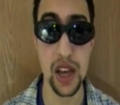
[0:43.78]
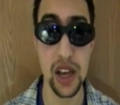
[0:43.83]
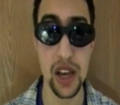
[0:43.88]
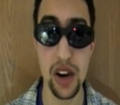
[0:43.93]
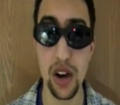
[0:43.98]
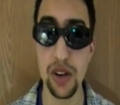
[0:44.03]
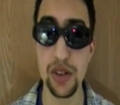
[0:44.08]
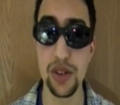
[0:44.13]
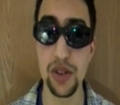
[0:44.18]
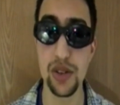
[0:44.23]
It
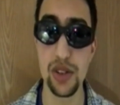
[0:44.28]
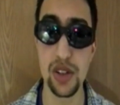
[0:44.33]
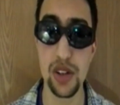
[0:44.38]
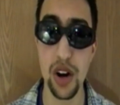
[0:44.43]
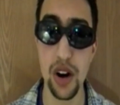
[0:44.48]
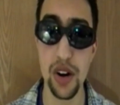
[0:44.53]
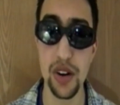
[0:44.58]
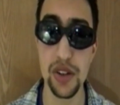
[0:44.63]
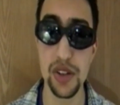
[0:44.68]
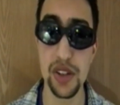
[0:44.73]
also
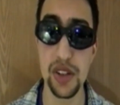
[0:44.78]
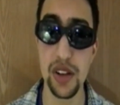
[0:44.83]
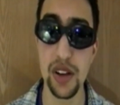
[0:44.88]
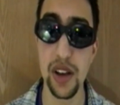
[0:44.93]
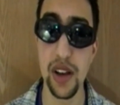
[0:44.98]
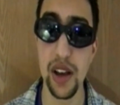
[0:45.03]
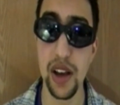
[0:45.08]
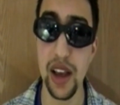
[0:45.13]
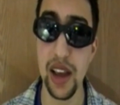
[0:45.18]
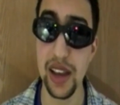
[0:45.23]
stars
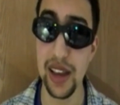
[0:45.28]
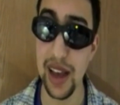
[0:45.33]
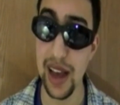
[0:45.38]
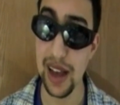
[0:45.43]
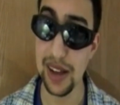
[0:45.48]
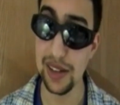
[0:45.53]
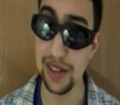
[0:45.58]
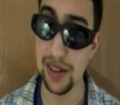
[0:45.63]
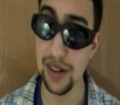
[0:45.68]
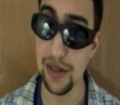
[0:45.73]
a
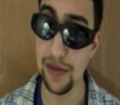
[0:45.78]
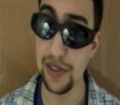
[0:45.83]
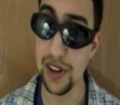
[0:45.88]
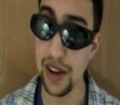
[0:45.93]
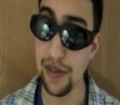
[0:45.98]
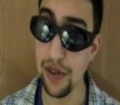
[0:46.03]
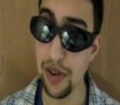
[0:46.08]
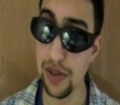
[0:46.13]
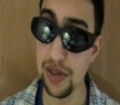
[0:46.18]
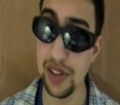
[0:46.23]
cast of
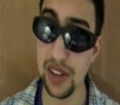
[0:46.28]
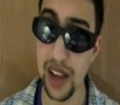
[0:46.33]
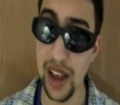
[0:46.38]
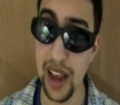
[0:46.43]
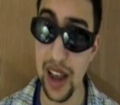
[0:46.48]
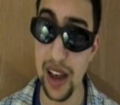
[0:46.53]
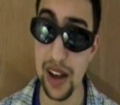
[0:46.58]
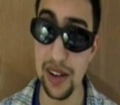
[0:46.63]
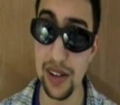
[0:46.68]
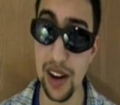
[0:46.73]
diverse
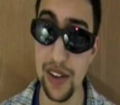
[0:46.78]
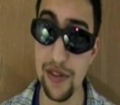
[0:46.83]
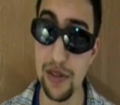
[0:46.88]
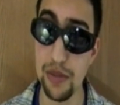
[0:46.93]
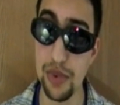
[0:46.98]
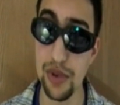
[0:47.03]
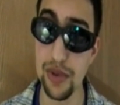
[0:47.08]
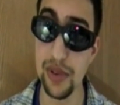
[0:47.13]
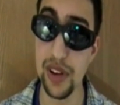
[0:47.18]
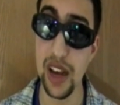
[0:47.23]
and
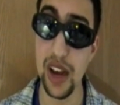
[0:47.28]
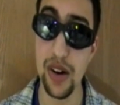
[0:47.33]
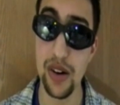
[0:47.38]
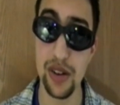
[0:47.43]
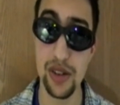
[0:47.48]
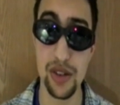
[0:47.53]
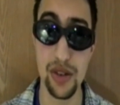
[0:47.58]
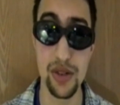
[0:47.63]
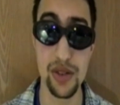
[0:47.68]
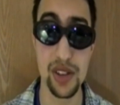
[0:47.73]
lovable
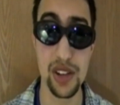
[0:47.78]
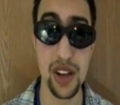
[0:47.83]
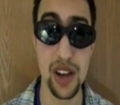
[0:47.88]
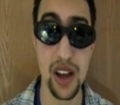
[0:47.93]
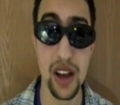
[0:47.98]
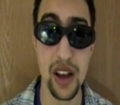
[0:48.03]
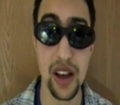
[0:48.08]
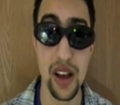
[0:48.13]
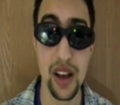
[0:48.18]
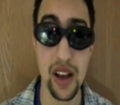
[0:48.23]
characters,
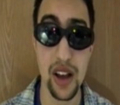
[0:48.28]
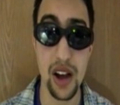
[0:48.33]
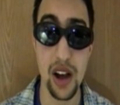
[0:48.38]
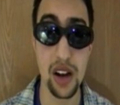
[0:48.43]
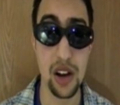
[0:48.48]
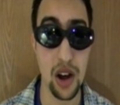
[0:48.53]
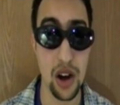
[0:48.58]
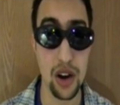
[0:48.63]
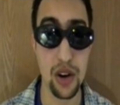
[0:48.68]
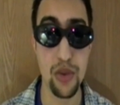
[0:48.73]

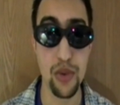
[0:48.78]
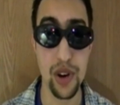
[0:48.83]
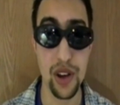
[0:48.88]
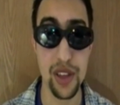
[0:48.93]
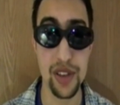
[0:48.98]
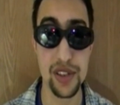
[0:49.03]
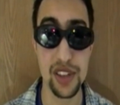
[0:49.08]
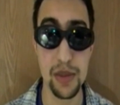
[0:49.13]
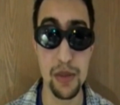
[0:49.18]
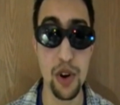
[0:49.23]
along
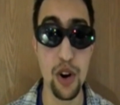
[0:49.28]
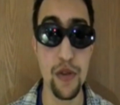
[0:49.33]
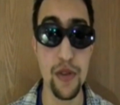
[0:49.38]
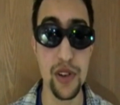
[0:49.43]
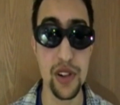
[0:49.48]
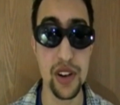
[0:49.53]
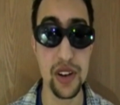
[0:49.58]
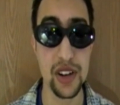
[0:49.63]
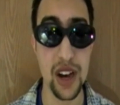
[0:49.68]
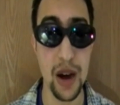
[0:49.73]
with some
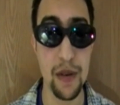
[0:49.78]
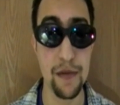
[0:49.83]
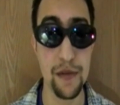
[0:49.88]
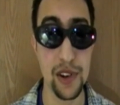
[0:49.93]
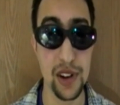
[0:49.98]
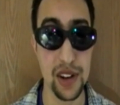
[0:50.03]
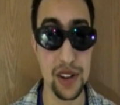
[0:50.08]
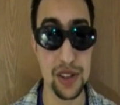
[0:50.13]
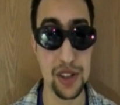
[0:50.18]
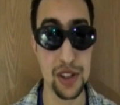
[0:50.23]
over-the-top
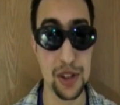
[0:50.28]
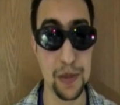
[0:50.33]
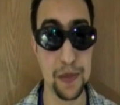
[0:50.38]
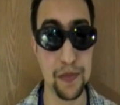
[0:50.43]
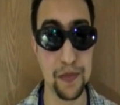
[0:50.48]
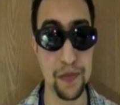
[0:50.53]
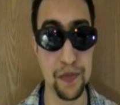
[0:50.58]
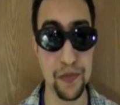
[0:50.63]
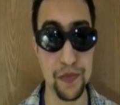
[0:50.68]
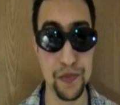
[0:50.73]
villains.
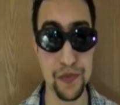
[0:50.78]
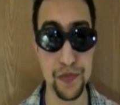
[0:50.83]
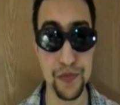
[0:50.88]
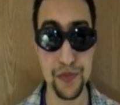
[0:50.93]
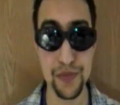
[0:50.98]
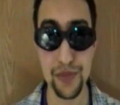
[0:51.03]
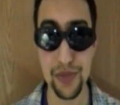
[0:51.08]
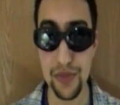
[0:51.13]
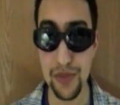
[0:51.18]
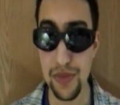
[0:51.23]

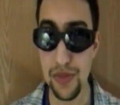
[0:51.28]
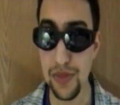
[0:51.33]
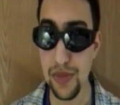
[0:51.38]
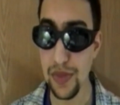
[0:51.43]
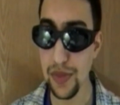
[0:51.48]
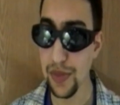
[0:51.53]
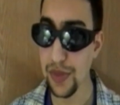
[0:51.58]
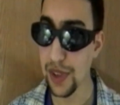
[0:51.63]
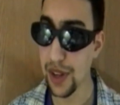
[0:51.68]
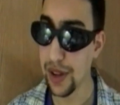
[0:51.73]

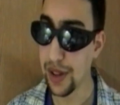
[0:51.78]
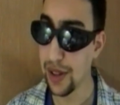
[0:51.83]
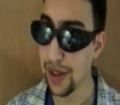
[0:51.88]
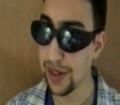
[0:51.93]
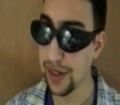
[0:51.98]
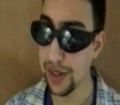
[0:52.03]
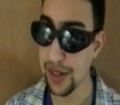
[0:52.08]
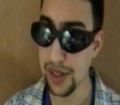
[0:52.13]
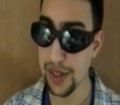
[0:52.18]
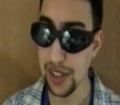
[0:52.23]

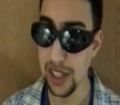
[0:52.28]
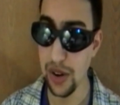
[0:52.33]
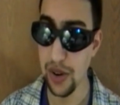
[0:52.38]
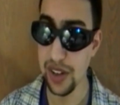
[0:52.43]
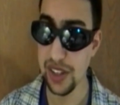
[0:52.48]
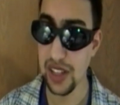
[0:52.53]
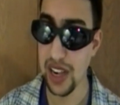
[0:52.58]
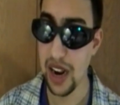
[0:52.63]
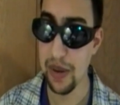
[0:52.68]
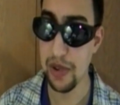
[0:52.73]
This is a
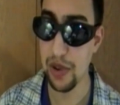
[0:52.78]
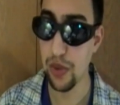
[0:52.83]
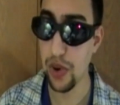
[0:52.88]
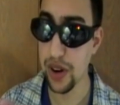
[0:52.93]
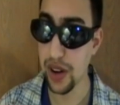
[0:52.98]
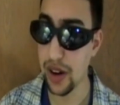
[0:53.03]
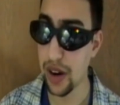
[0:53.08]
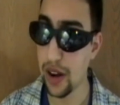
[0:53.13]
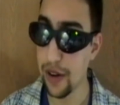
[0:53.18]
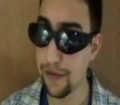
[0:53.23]
series that I've been
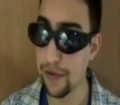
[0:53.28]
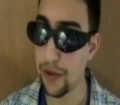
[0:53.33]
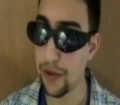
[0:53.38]
working on